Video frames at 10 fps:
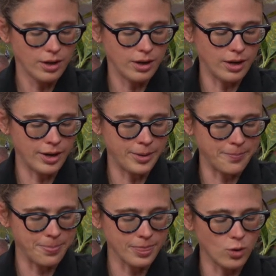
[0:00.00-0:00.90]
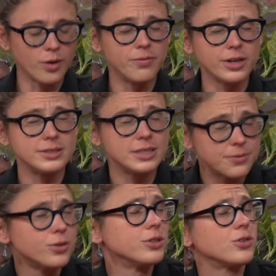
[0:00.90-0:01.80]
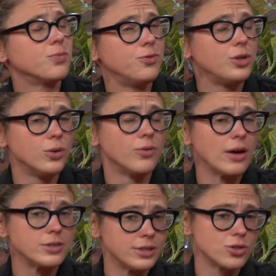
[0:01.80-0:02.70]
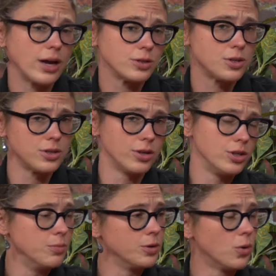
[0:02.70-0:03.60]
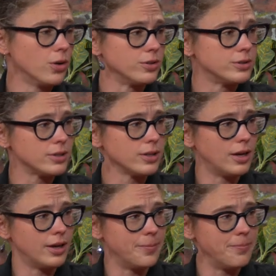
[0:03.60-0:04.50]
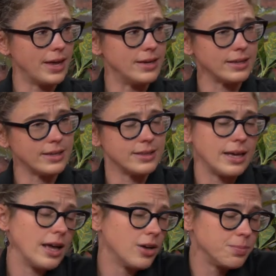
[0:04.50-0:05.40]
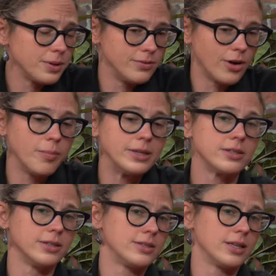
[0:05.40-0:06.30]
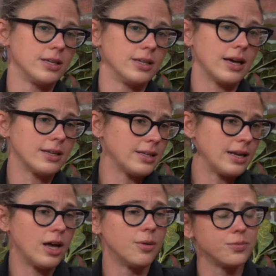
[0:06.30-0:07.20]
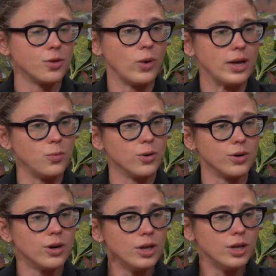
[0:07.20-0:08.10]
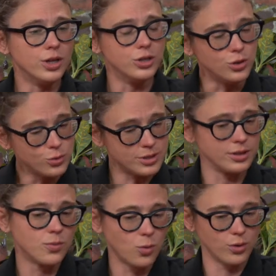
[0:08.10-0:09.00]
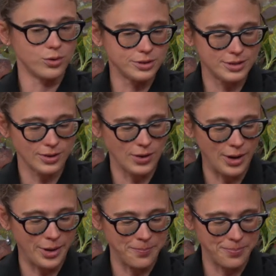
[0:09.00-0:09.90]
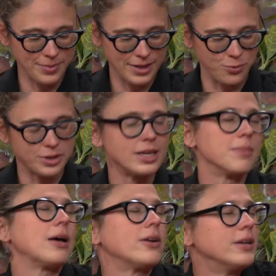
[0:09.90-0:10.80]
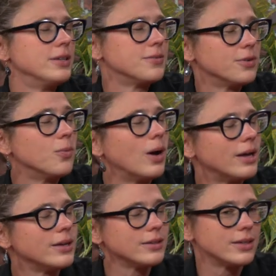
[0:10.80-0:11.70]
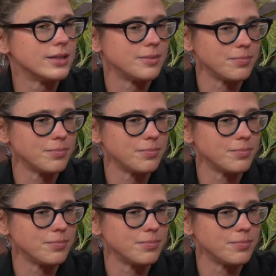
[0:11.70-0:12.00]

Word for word: um, well, very different view of how to interact with the non-human world, um, and can that help environmentalist thinking? Can that help the way we're using the world um, if we think about it in a different way? Can that